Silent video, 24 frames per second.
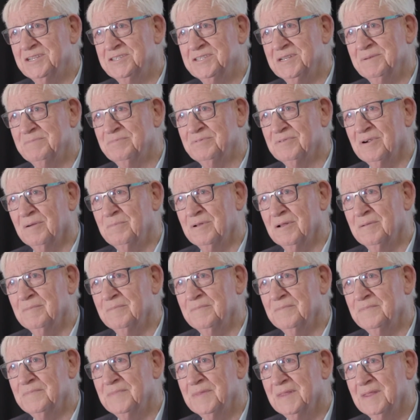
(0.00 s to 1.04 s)
easy
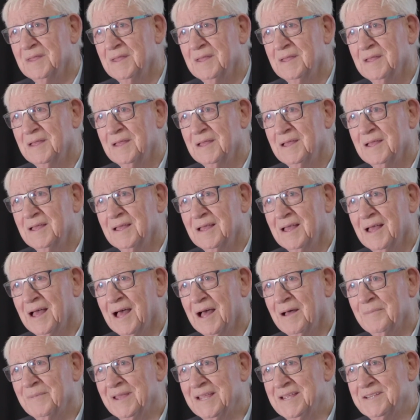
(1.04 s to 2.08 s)
problem
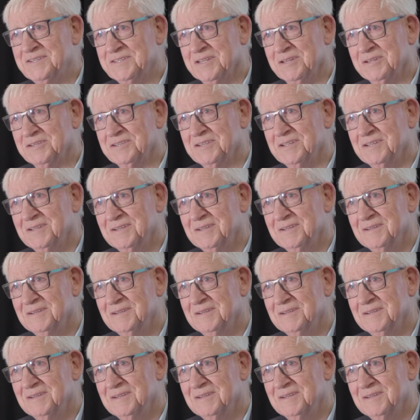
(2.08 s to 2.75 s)
isn't.